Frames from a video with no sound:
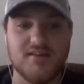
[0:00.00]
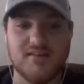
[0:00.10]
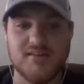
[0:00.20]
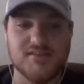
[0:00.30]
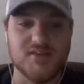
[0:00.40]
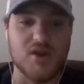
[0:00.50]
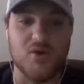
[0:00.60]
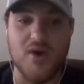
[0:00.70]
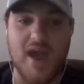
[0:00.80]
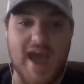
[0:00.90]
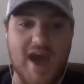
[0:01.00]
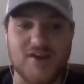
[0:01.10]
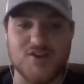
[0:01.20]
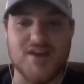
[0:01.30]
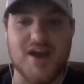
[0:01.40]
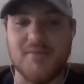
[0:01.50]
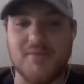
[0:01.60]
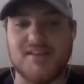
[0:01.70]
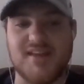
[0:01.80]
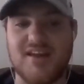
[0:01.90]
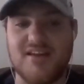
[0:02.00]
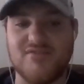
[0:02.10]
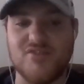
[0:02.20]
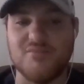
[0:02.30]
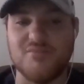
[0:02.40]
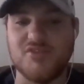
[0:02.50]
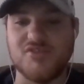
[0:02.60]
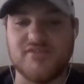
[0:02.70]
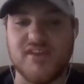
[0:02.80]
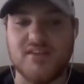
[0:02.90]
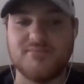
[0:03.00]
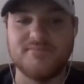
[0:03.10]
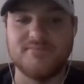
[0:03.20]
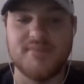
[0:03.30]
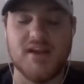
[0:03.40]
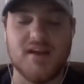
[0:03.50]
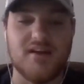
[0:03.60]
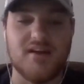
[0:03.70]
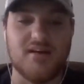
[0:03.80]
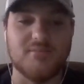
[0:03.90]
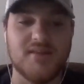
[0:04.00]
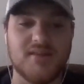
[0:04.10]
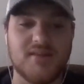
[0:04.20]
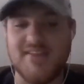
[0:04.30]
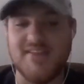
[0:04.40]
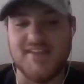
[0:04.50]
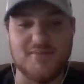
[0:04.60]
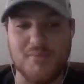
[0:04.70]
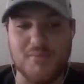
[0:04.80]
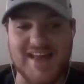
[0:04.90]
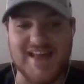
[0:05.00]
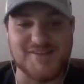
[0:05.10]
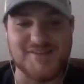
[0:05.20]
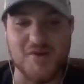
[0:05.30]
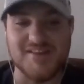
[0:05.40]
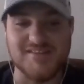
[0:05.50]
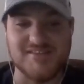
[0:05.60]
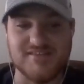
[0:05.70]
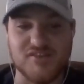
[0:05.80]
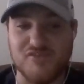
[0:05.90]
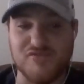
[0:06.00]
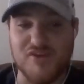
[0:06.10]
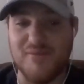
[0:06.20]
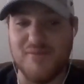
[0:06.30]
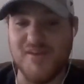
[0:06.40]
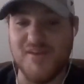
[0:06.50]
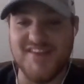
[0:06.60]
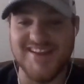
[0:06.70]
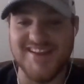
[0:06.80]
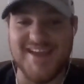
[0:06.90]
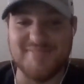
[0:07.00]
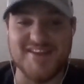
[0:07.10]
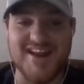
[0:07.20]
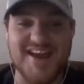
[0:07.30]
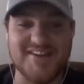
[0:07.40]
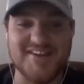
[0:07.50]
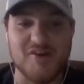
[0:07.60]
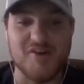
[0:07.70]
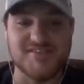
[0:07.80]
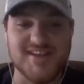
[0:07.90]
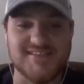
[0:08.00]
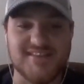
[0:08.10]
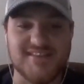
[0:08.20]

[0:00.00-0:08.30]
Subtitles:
So how can you not be excited if you're a Blues fan? And then my last point is good for him. We've kind of kept an eye on him all season